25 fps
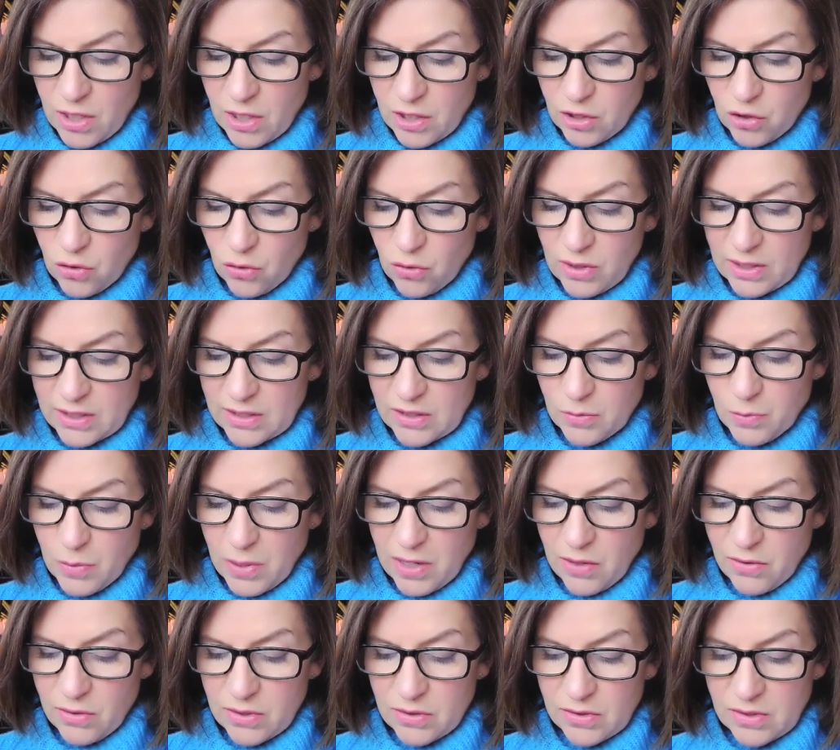you'll
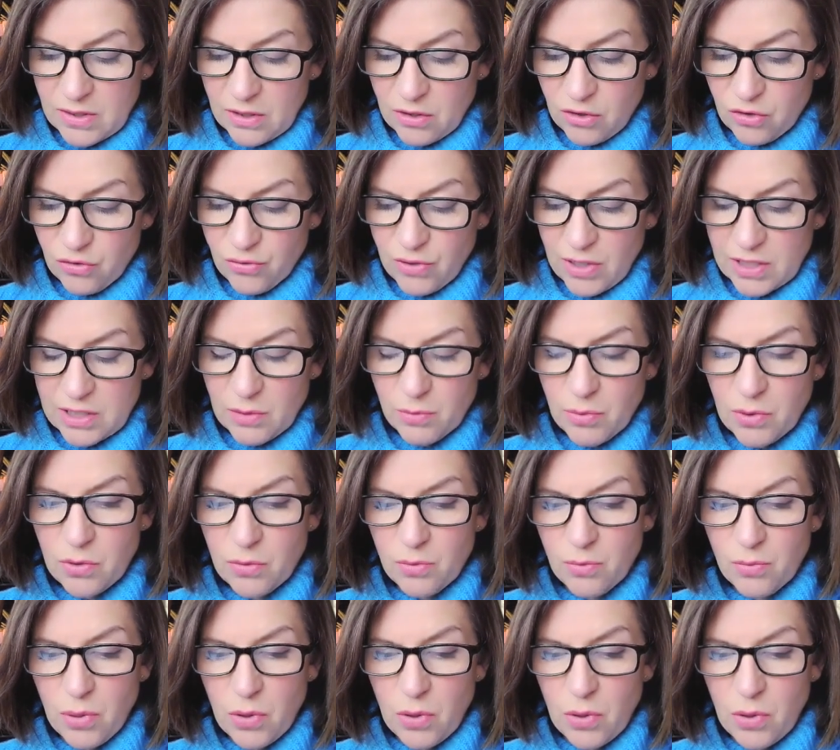experience
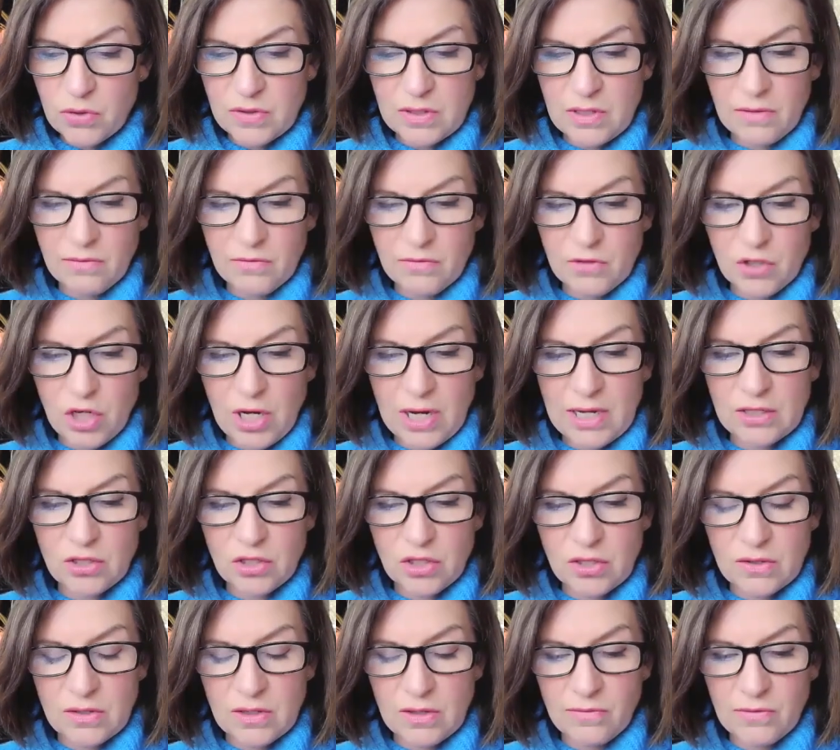incredible positive
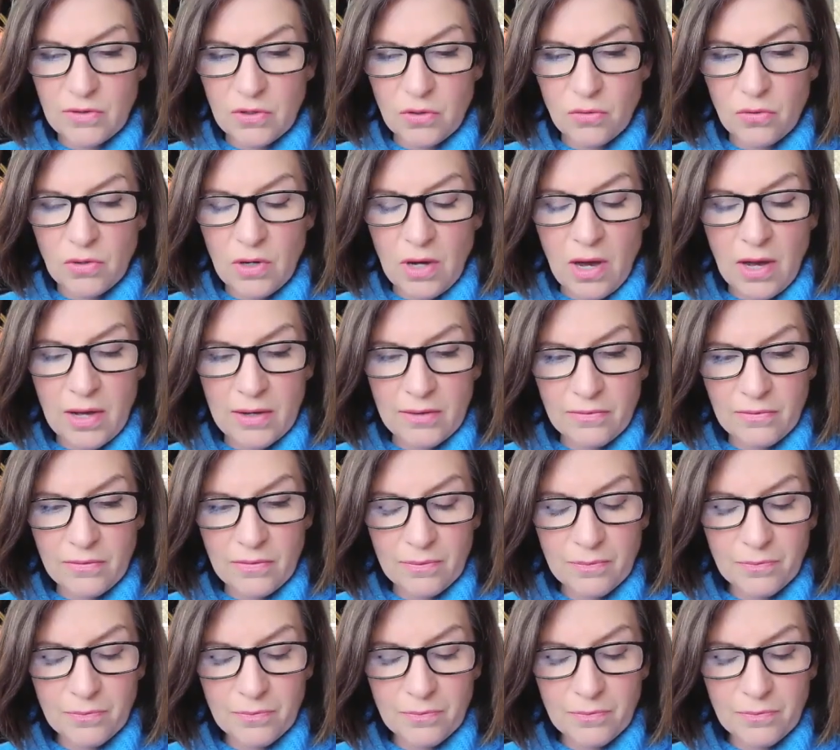changes of your life.